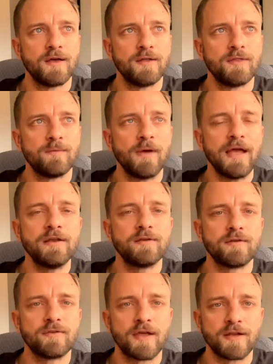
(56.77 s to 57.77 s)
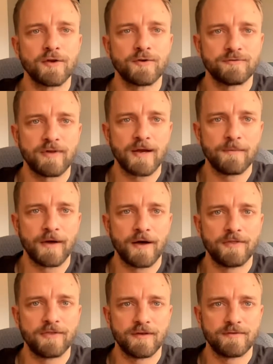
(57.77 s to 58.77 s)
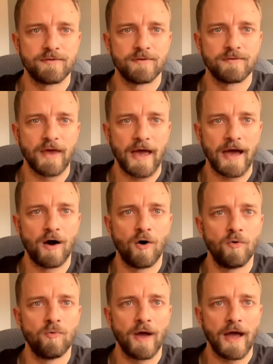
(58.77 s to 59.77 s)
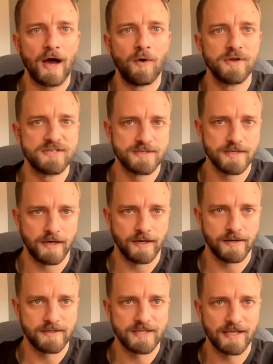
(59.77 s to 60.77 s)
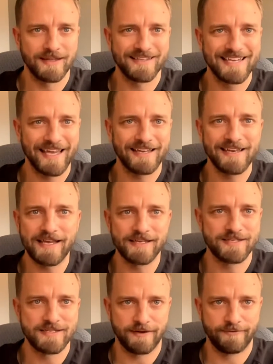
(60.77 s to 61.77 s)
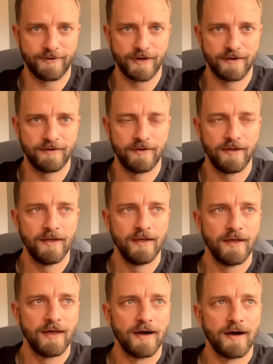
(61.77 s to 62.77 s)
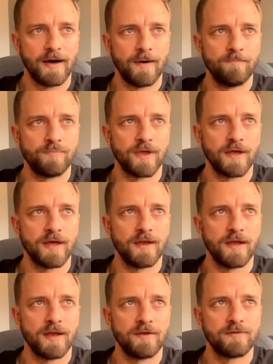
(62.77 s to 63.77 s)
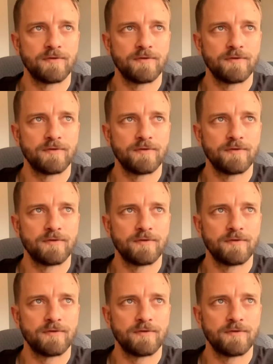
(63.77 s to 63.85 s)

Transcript: the main thing to understand about this is how, how it's done, is that the technique is different. Um, and, and it's,